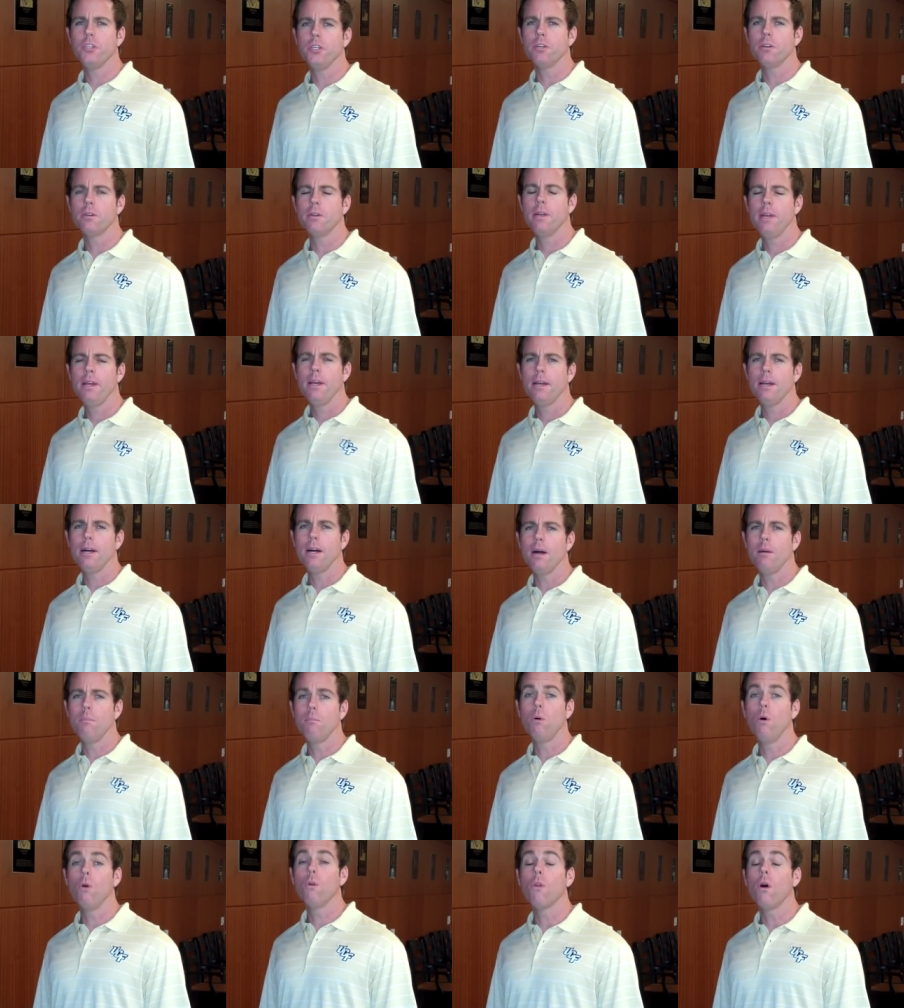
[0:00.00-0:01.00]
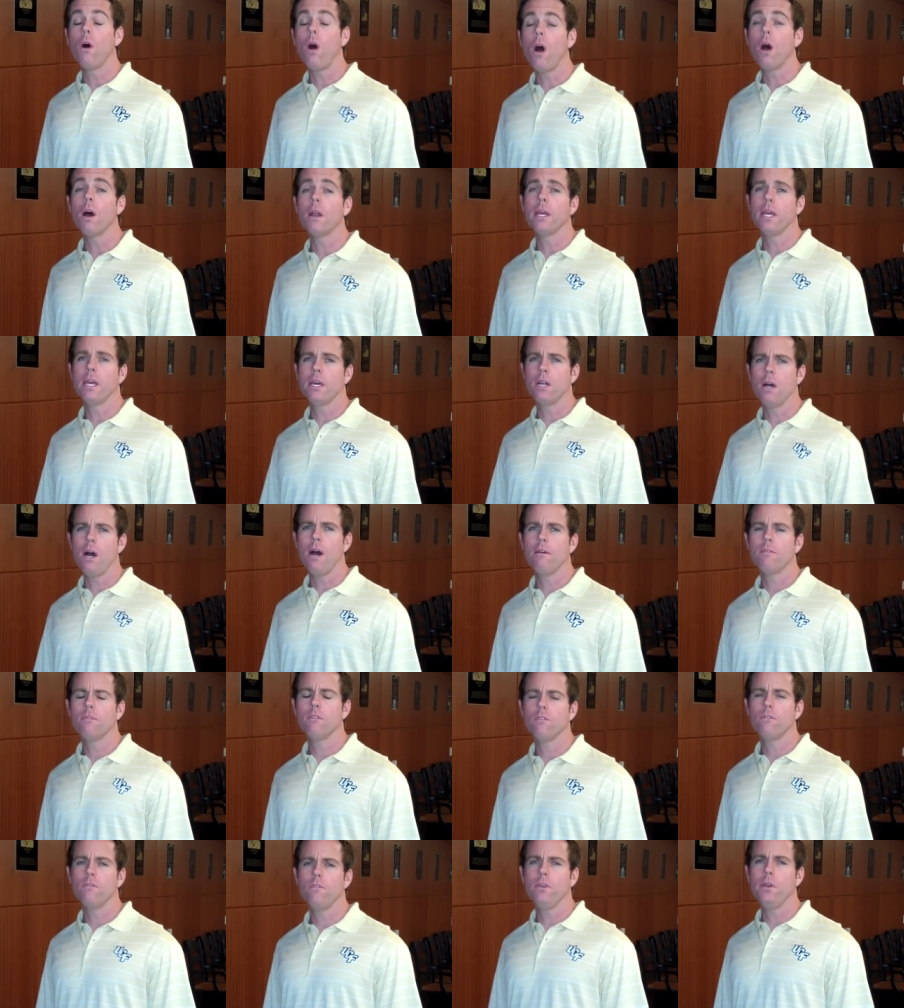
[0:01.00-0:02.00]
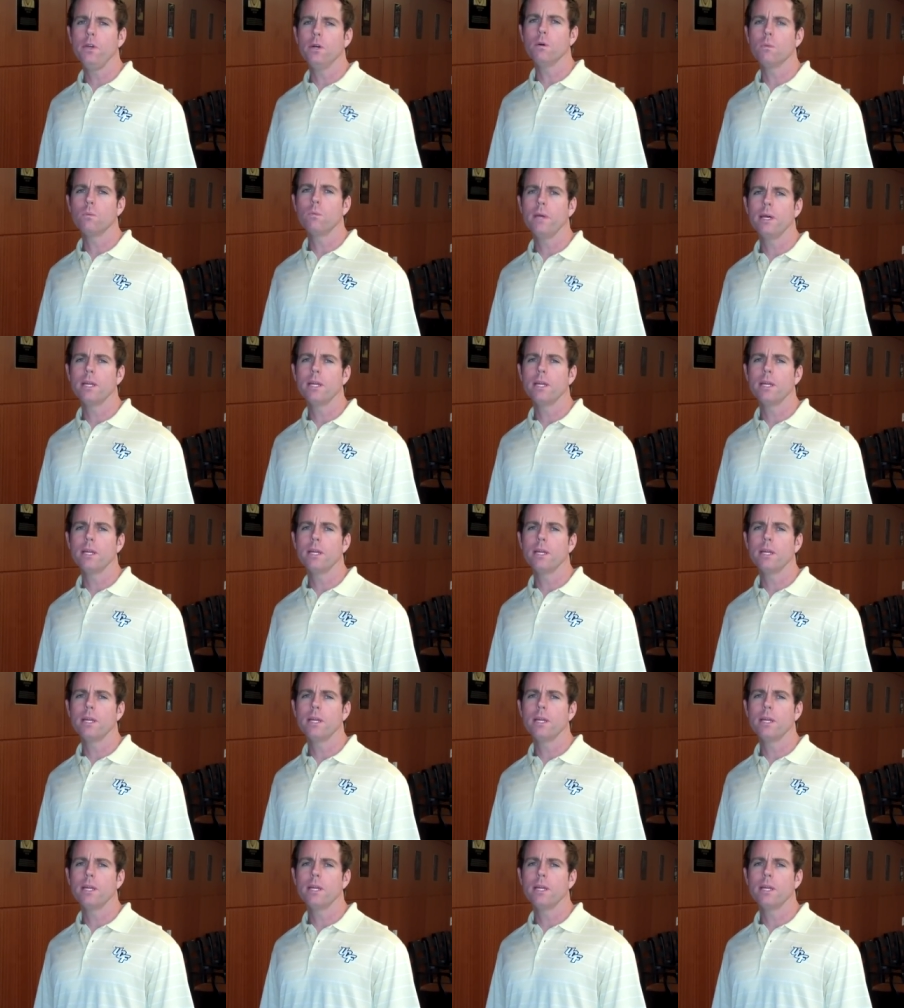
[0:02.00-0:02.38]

year, both on and off the field.